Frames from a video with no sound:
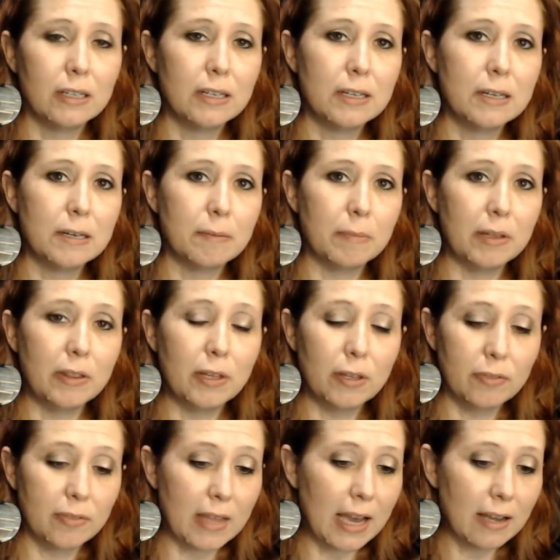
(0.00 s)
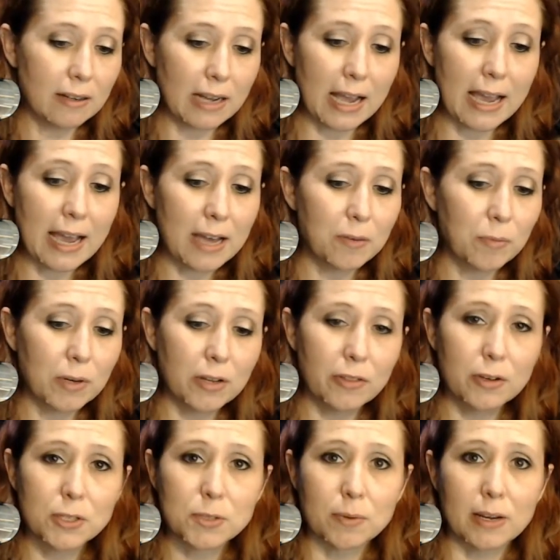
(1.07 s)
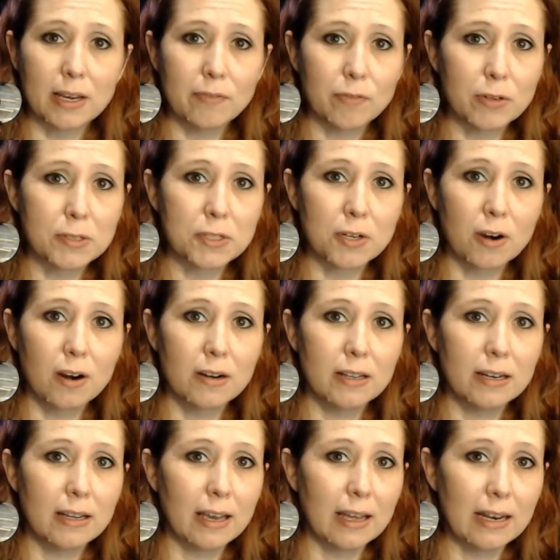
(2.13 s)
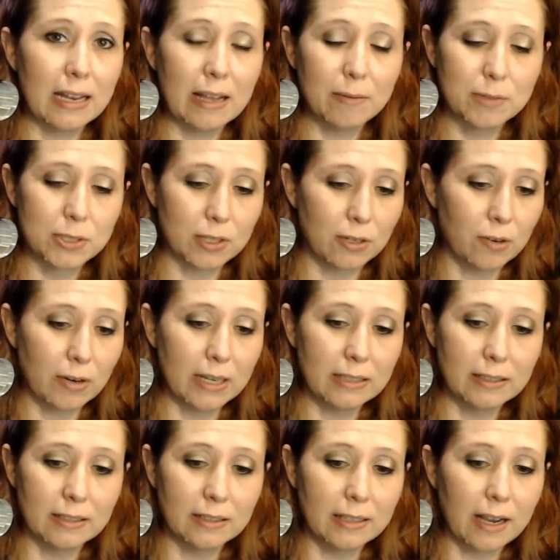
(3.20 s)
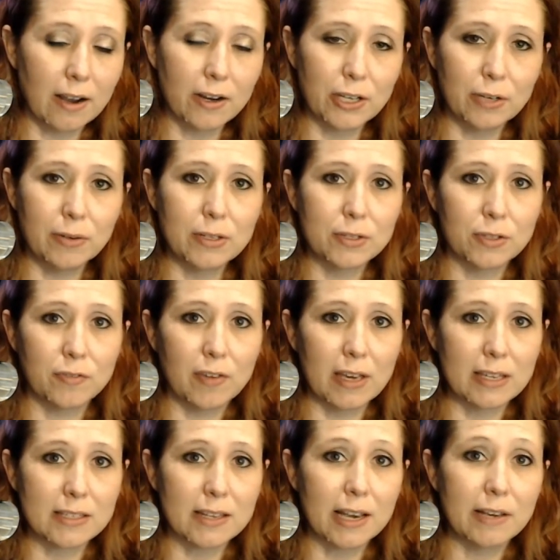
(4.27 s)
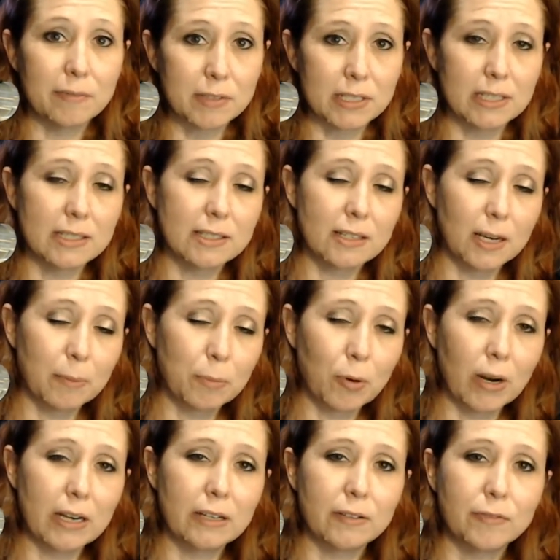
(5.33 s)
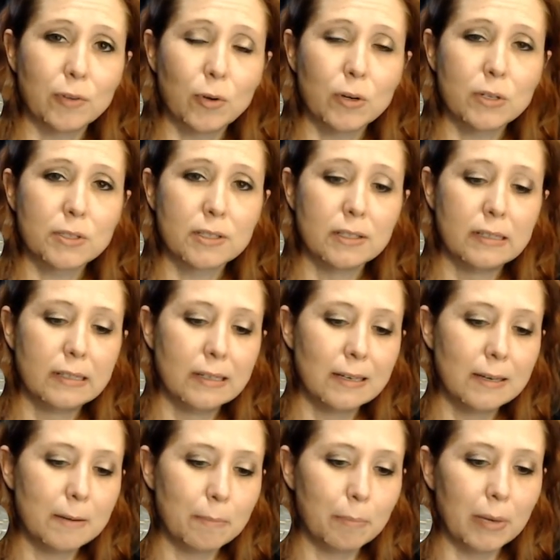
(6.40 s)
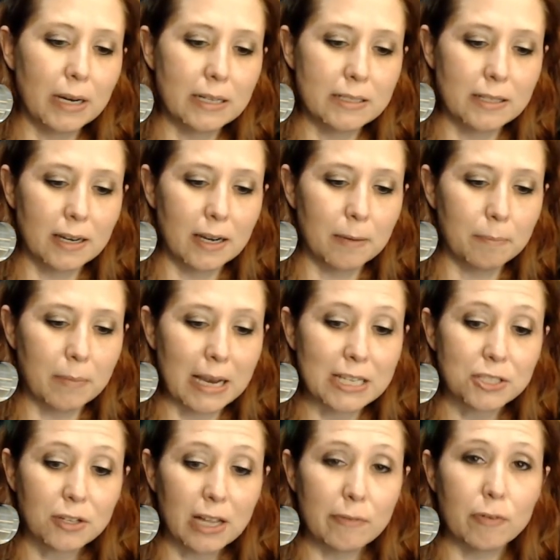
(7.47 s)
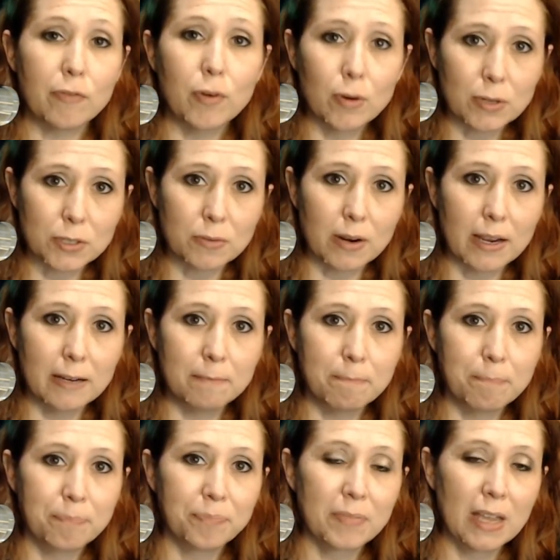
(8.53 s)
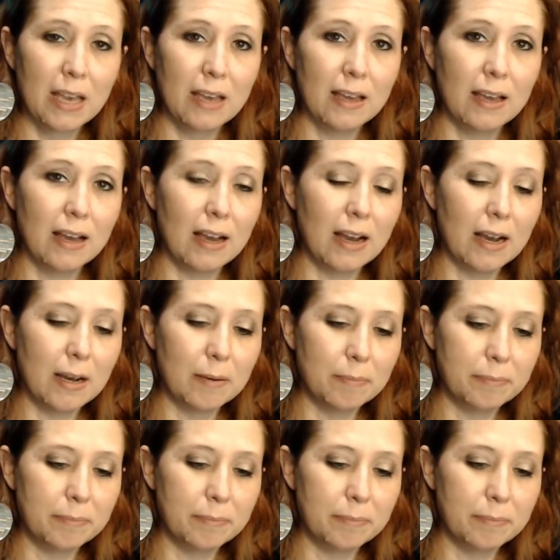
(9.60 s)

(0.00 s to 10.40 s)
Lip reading: And that I had one of those when I first started, and that was a great little audio interface. I have since upgraded, of course, but I still have a Focusrite, no